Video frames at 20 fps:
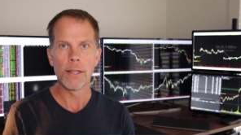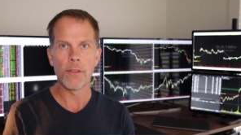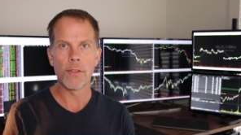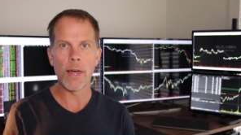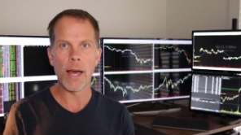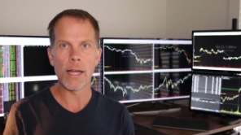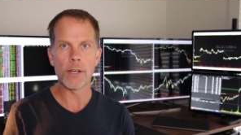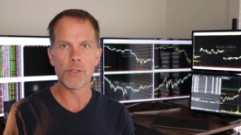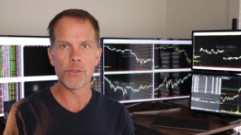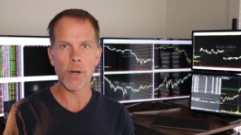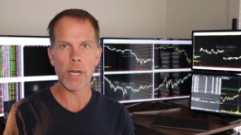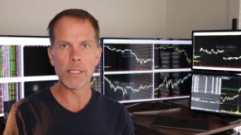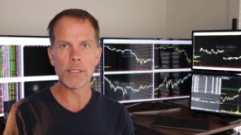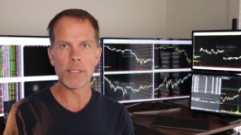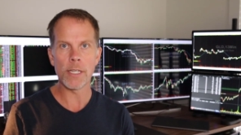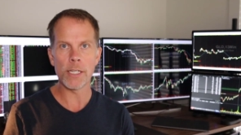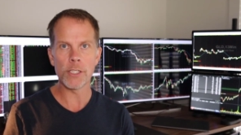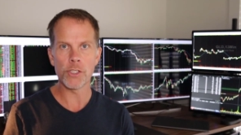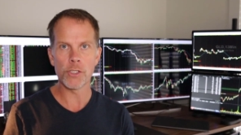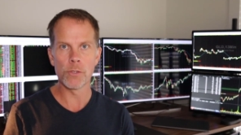that
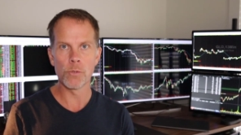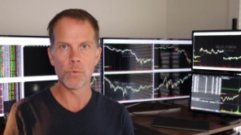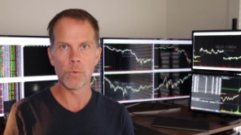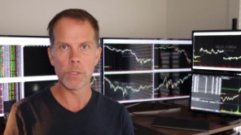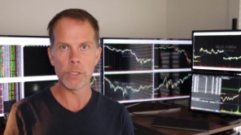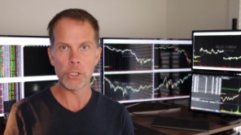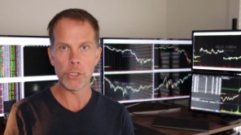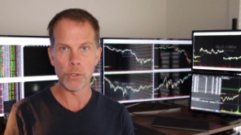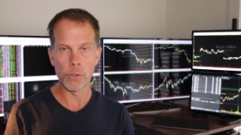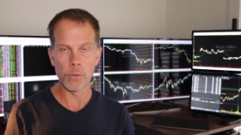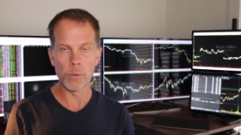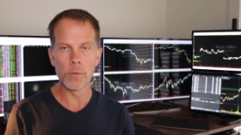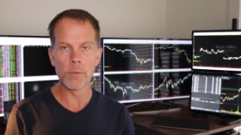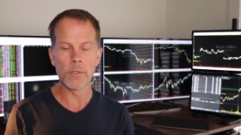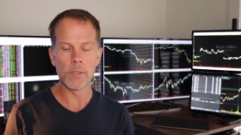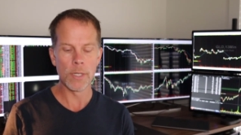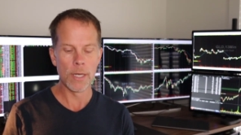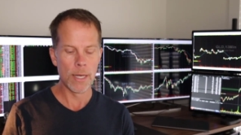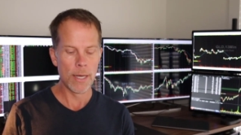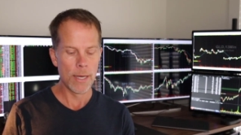TradeStation will
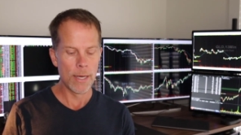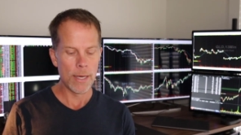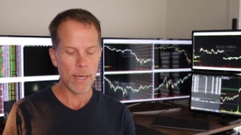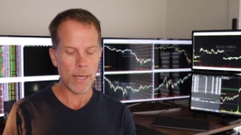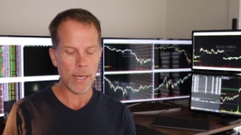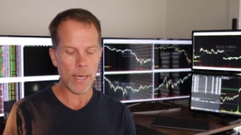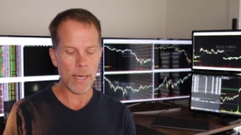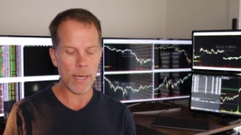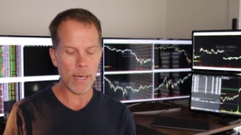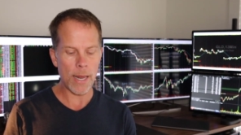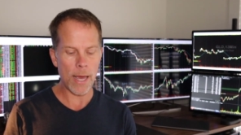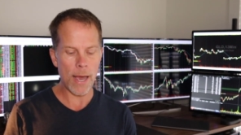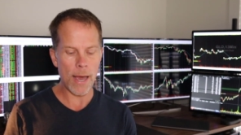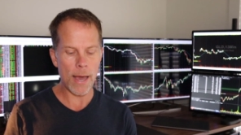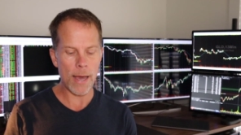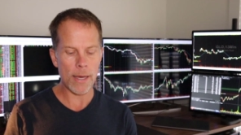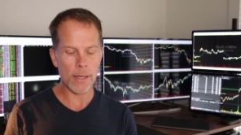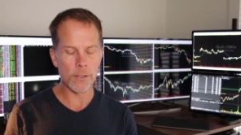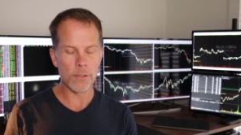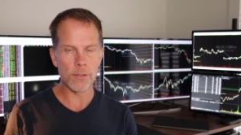use. It
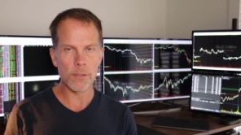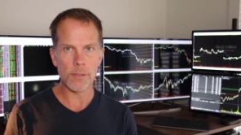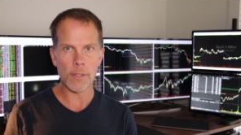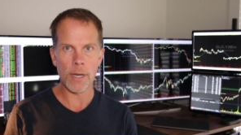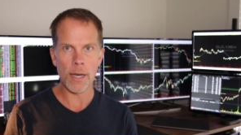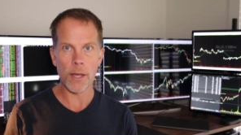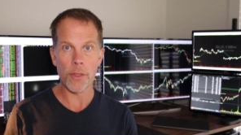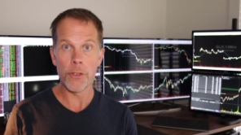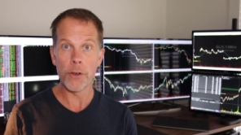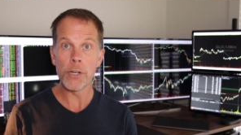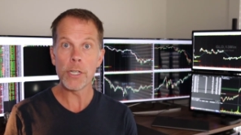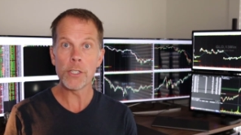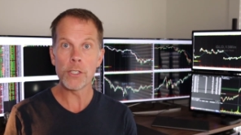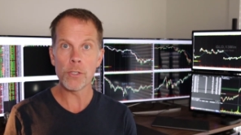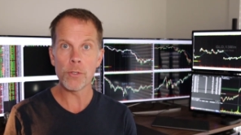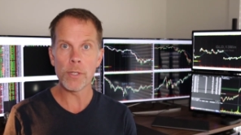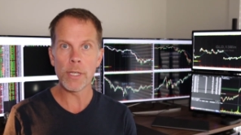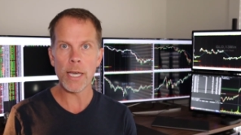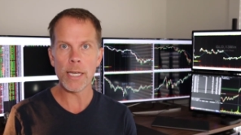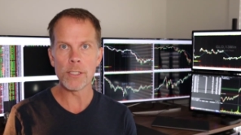has uh,
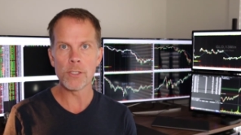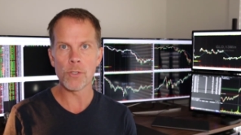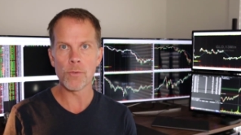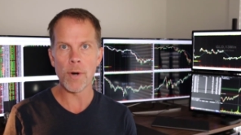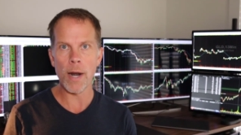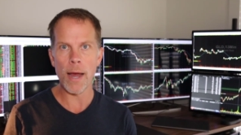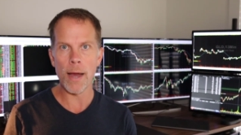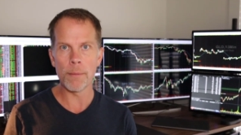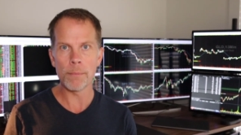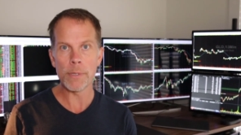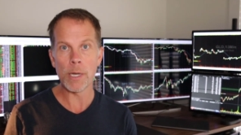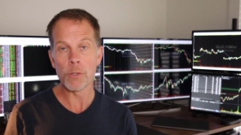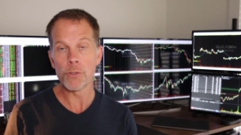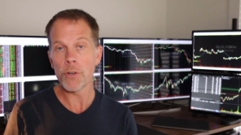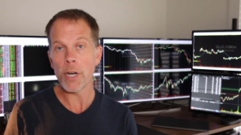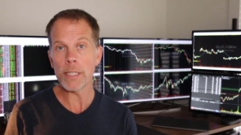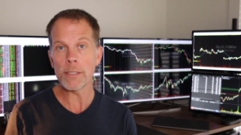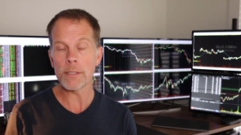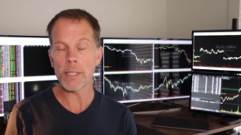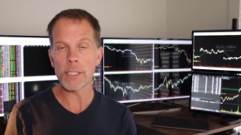32 gigs of RAM. Now
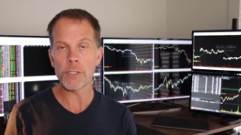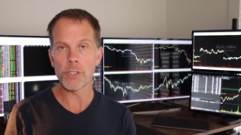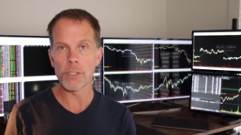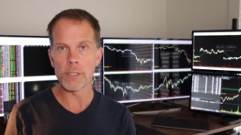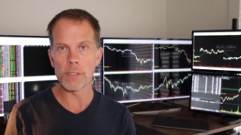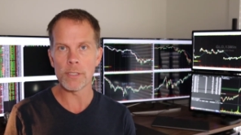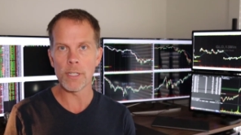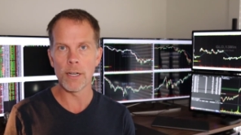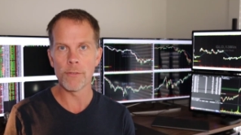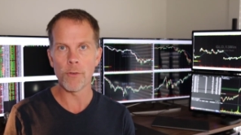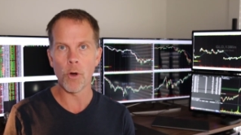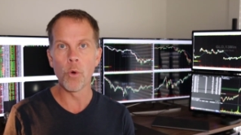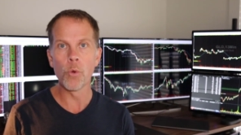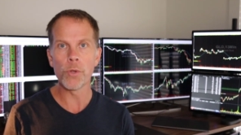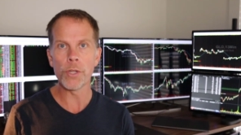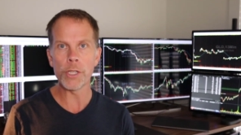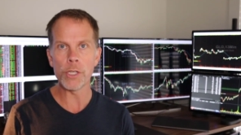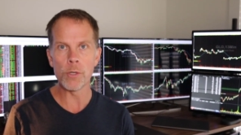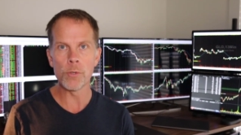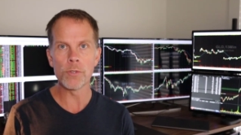TradeStation itself
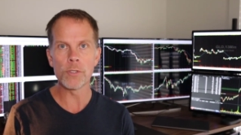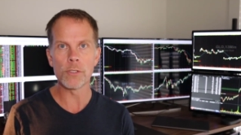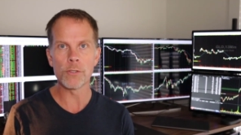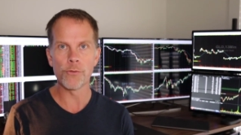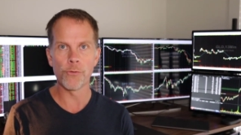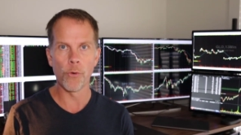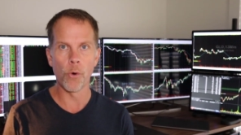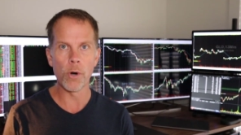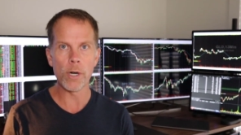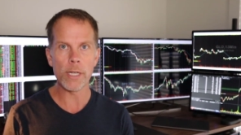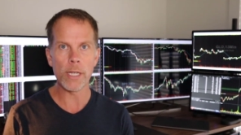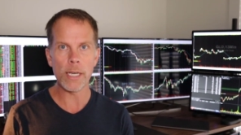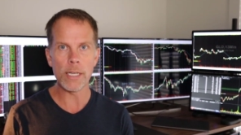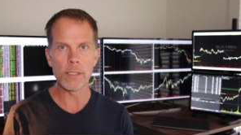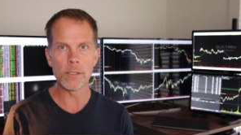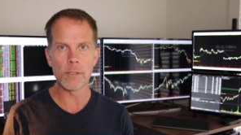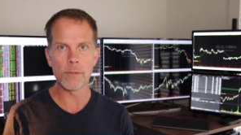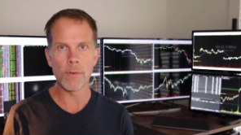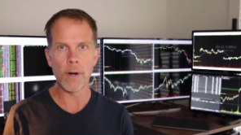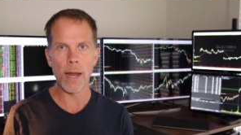only uses 4
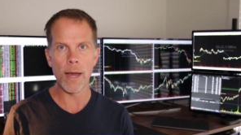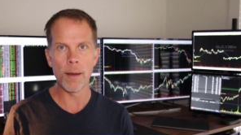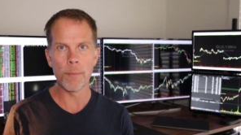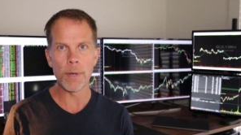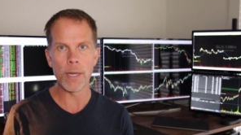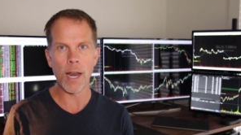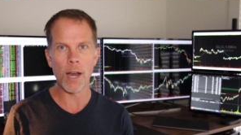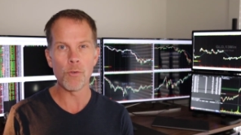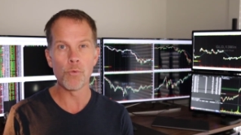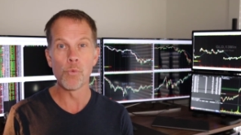gigs of RAM and I